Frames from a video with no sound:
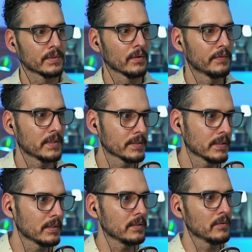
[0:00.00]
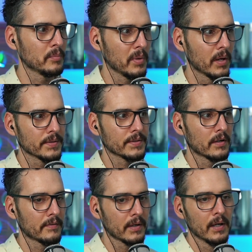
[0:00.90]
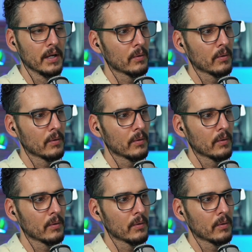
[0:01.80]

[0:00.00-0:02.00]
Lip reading: So if it does the dedupe on the server,